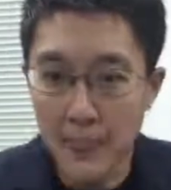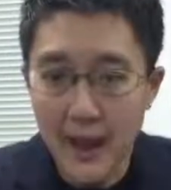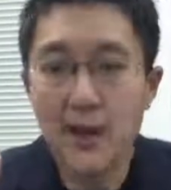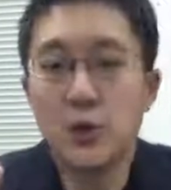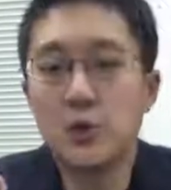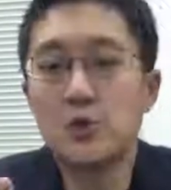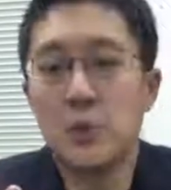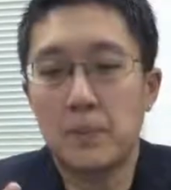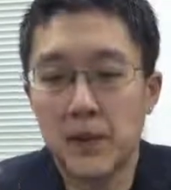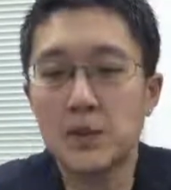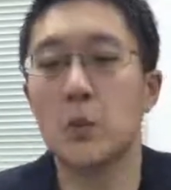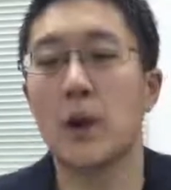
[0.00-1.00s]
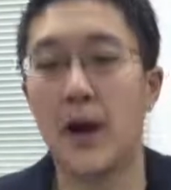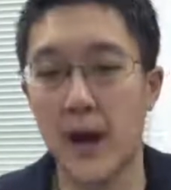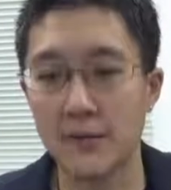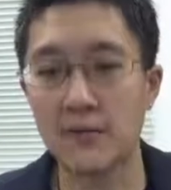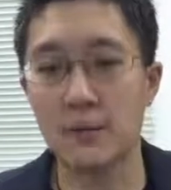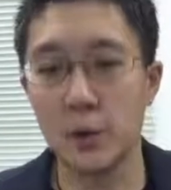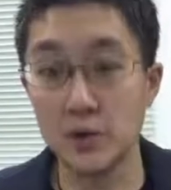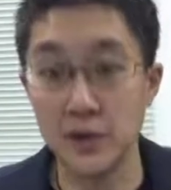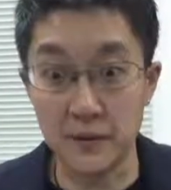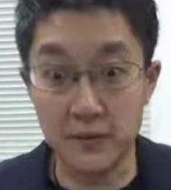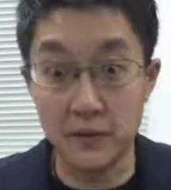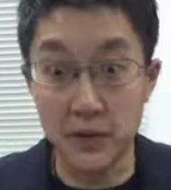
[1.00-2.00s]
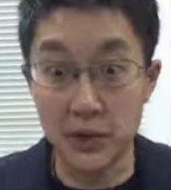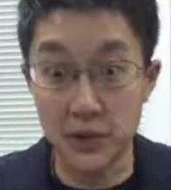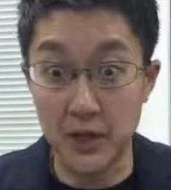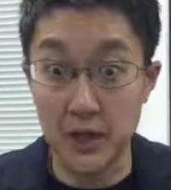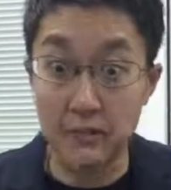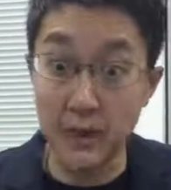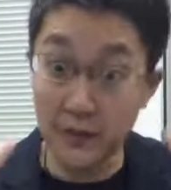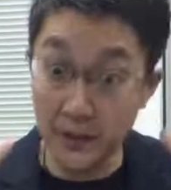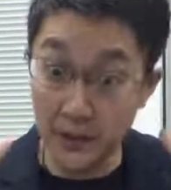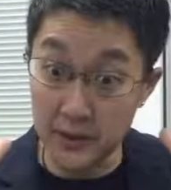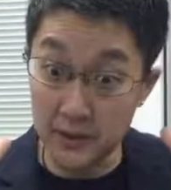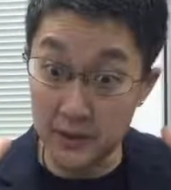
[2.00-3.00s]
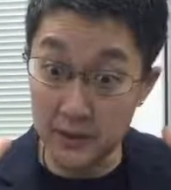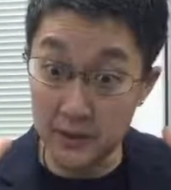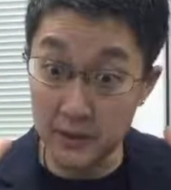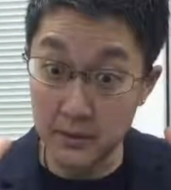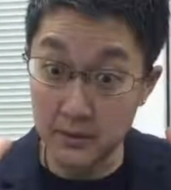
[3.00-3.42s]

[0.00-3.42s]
I go to a place where I have the most information in my fingertips.